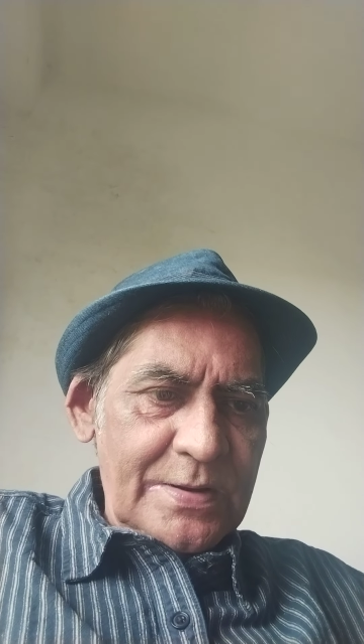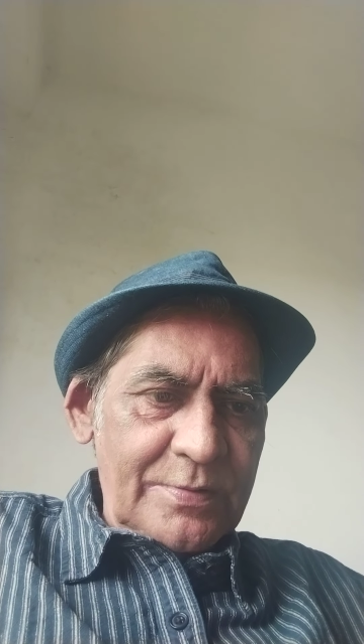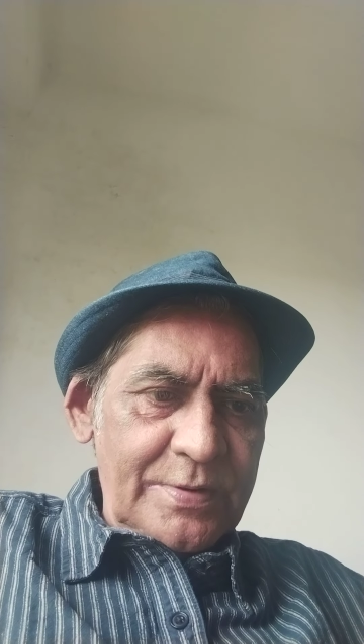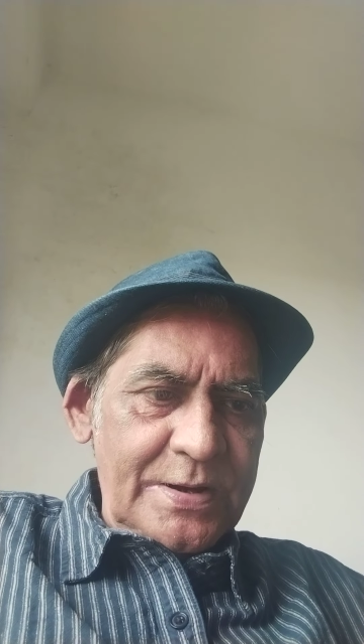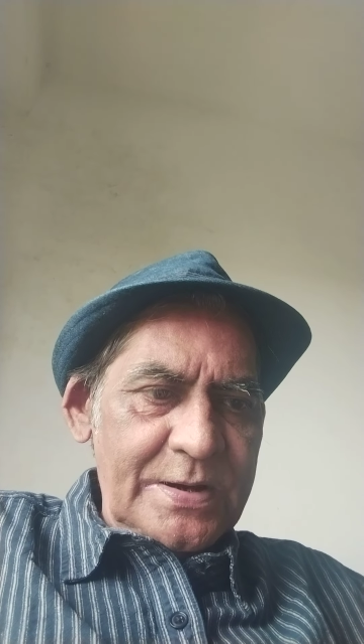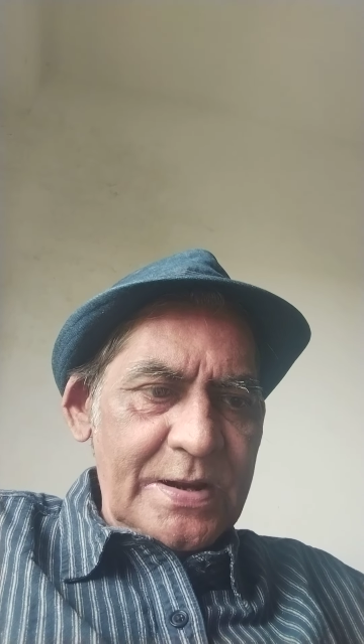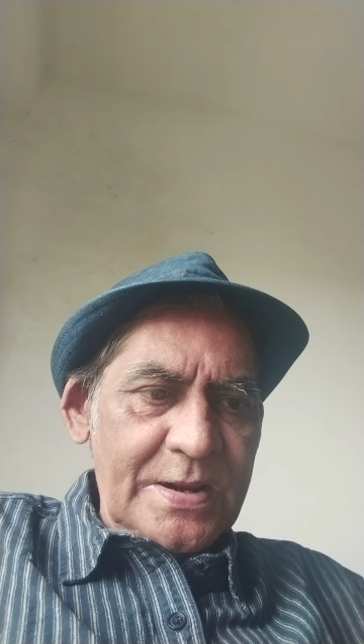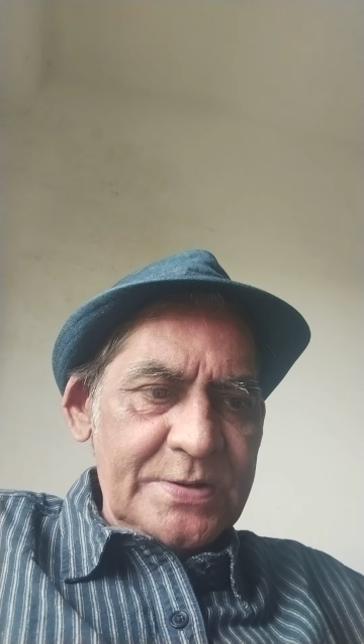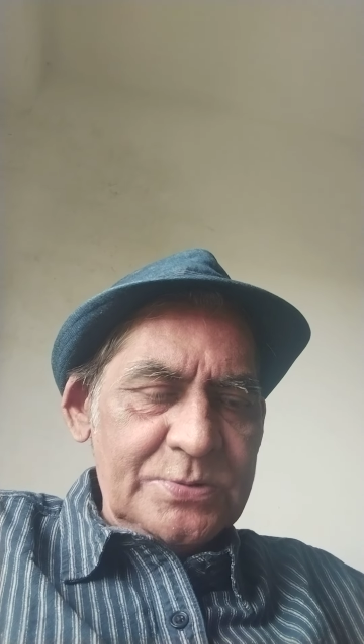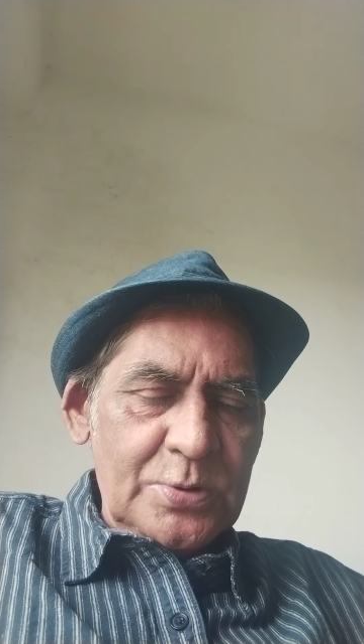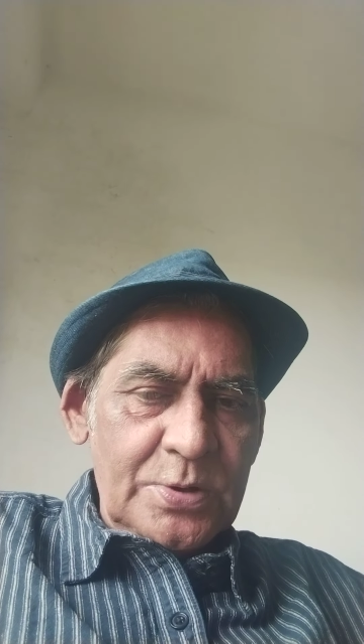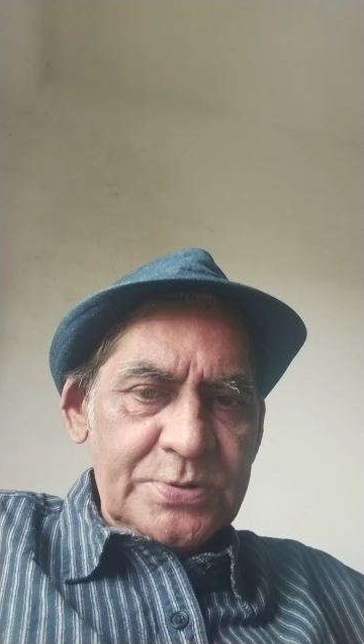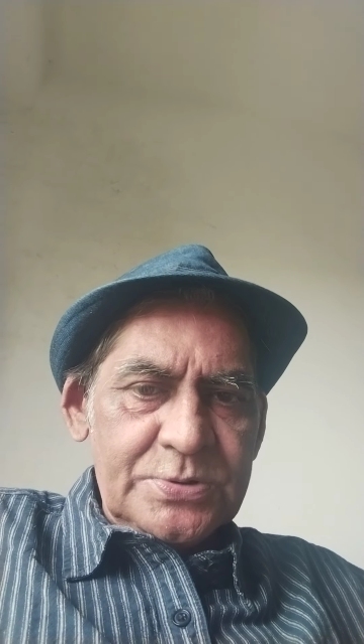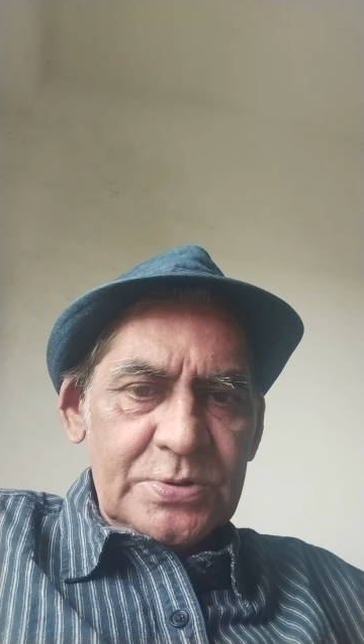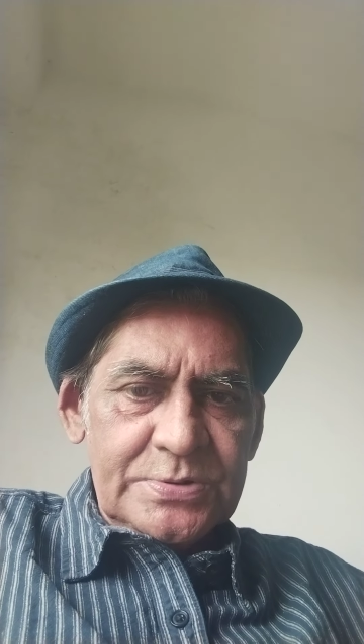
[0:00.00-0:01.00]
very nice
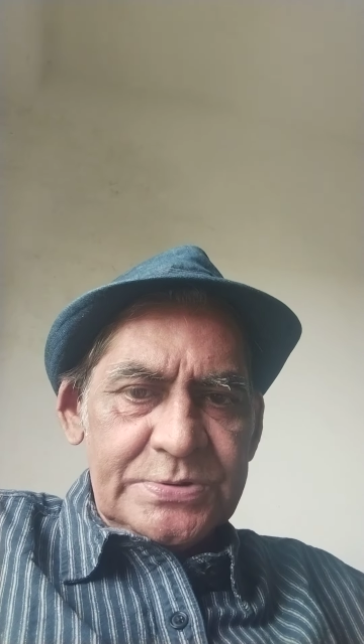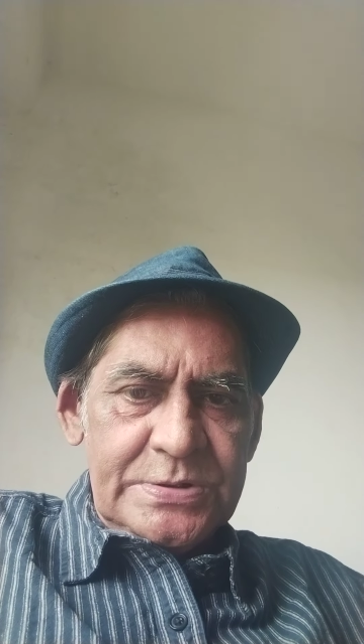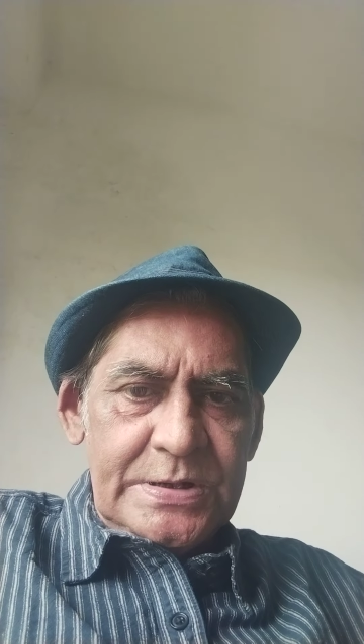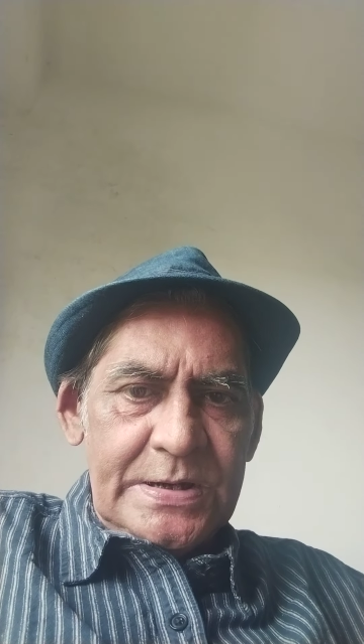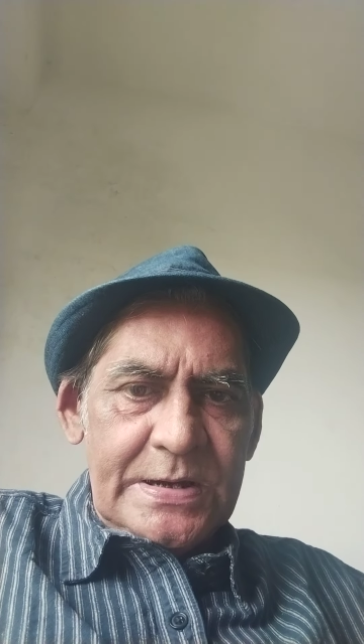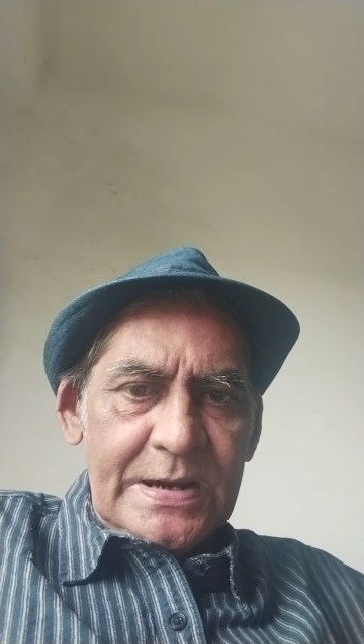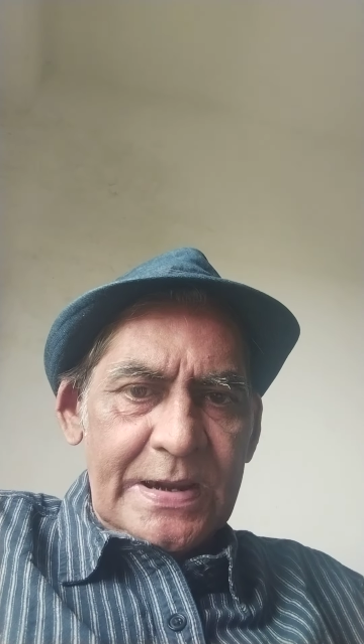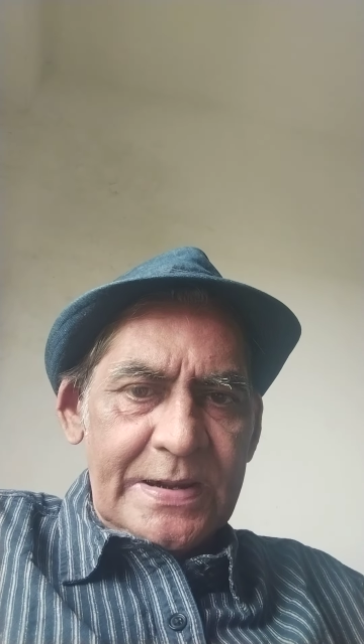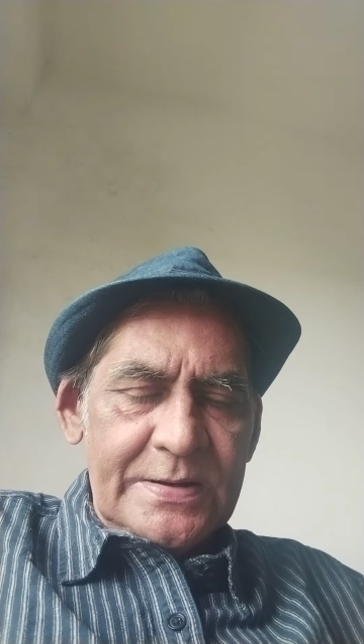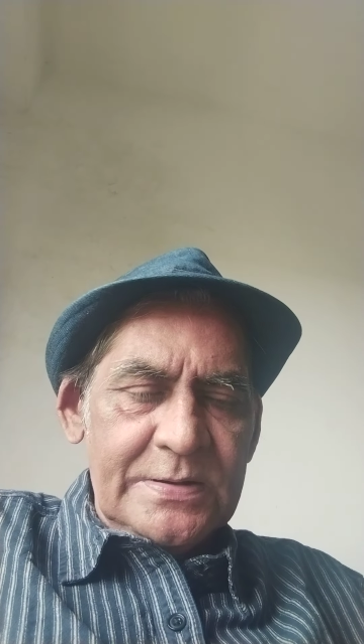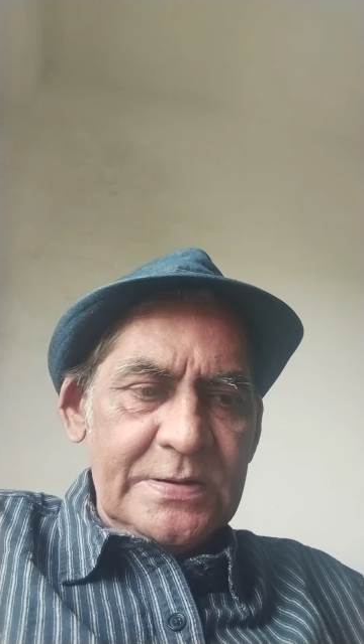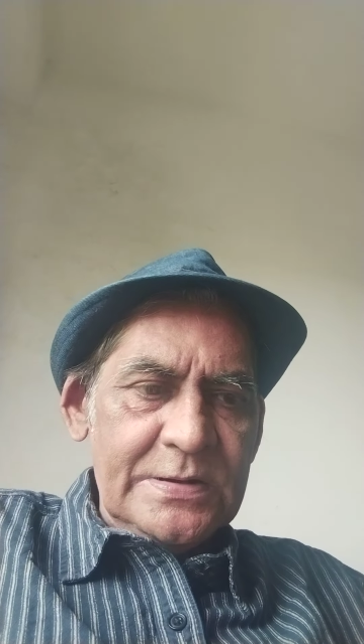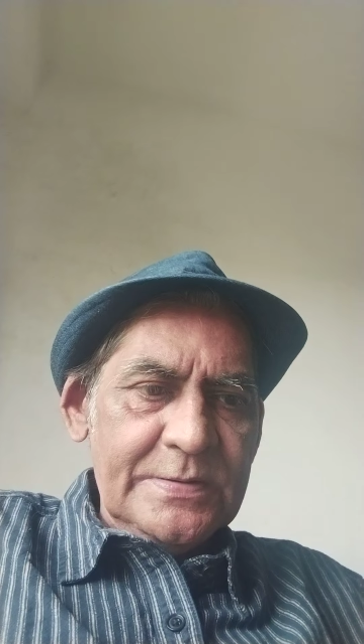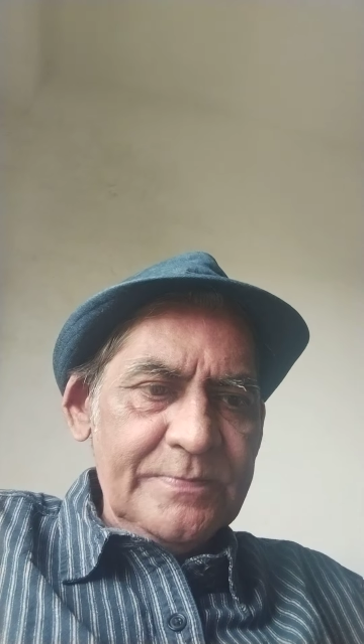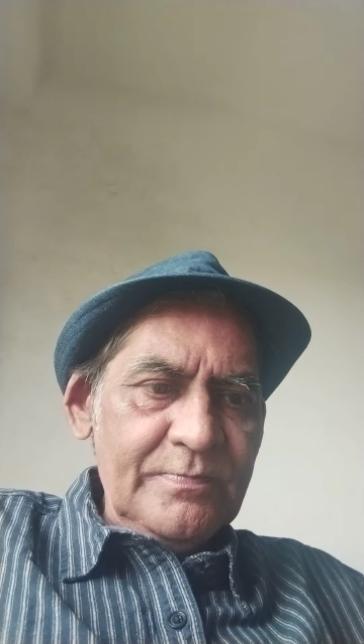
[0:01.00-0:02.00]
horse, She Can,